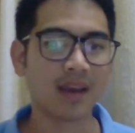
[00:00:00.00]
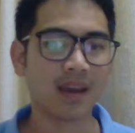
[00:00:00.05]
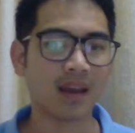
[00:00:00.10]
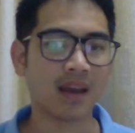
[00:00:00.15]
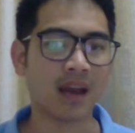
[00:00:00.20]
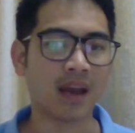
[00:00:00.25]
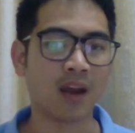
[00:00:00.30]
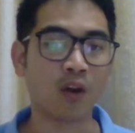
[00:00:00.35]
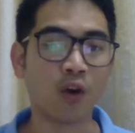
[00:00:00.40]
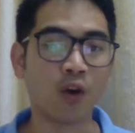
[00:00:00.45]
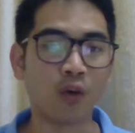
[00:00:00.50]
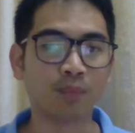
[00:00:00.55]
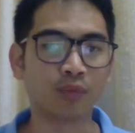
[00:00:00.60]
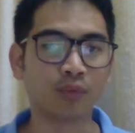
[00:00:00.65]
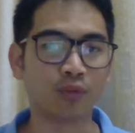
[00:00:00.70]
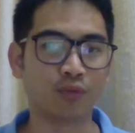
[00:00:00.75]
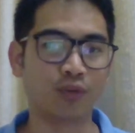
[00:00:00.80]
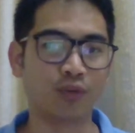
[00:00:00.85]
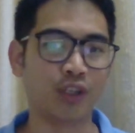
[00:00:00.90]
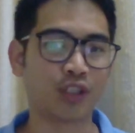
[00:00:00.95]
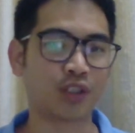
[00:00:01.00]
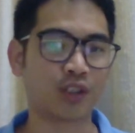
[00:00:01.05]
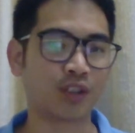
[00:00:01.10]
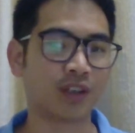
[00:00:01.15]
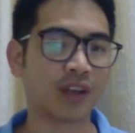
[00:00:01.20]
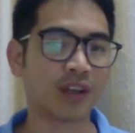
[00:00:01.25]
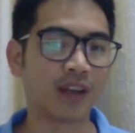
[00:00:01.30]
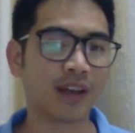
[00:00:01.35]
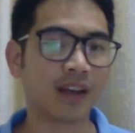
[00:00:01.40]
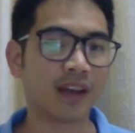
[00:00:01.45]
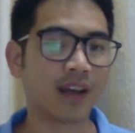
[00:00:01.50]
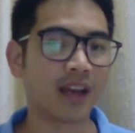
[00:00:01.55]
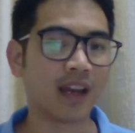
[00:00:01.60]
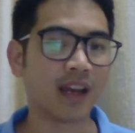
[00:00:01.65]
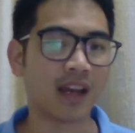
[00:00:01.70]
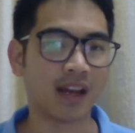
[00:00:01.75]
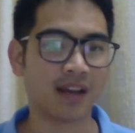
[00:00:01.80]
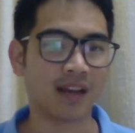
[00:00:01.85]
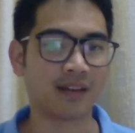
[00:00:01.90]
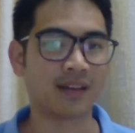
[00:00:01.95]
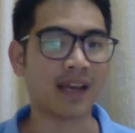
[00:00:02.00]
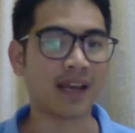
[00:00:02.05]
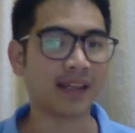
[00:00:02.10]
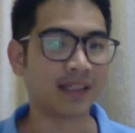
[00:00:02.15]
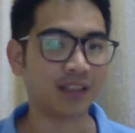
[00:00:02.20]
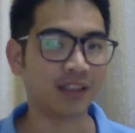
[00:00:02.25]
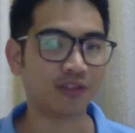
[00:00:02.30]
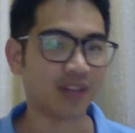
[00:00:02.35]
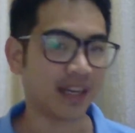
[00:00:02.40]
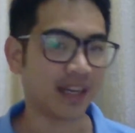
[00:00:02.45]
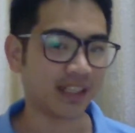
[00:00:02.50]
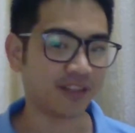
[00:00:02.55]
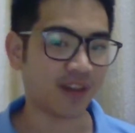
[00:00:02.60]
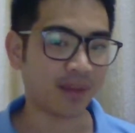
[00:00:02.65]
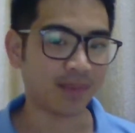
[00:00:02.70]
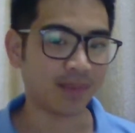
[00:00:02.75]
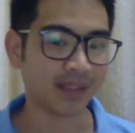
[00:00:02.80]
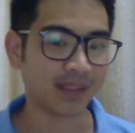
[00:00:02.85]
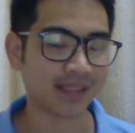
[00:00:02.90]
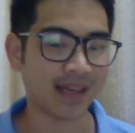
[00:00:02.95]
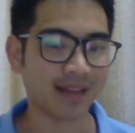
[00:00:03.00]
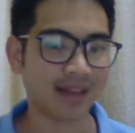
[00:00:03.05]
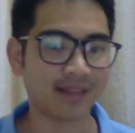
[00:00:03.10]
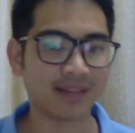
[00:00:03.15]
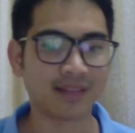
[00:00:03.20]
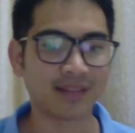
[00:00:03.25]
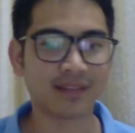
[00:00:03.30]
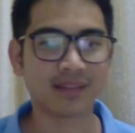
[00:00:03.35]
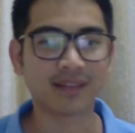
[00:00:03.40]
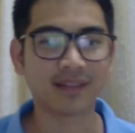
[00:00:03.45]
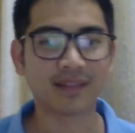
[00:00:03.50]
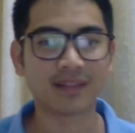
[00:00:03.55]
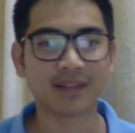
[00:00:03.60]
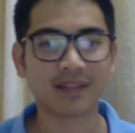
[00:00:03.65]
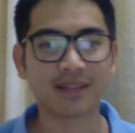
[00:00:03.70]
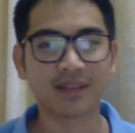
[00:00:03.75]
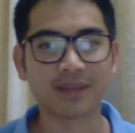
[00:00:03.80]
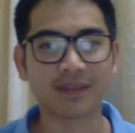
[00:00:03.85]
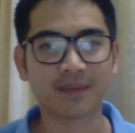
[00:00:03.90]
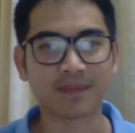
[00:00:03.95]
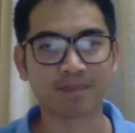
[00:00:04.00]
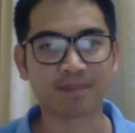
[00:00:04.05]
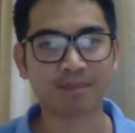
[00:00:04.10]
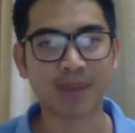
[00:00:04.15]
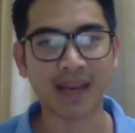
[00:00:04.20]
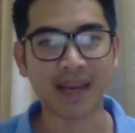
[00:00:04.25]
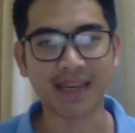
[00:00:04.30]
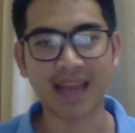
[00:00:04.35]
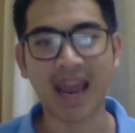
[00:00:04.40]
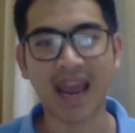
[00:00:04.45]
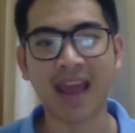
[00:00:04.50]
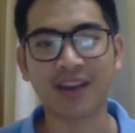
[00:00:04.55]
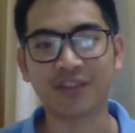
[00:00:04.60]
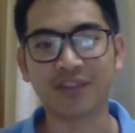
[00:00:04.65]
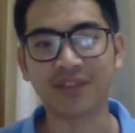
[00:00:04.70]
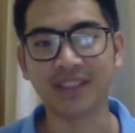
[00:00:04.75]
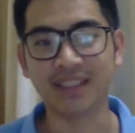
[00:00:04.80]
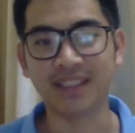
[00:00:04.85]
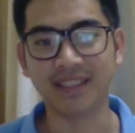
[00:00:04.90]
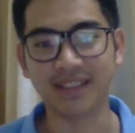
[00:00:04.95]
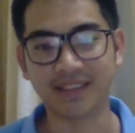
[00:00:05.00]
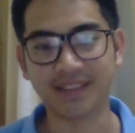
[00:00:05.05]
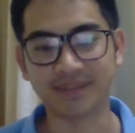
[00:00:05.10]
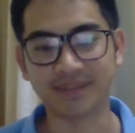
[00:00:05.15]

I hope to reach 90 to 95% by the end of the year.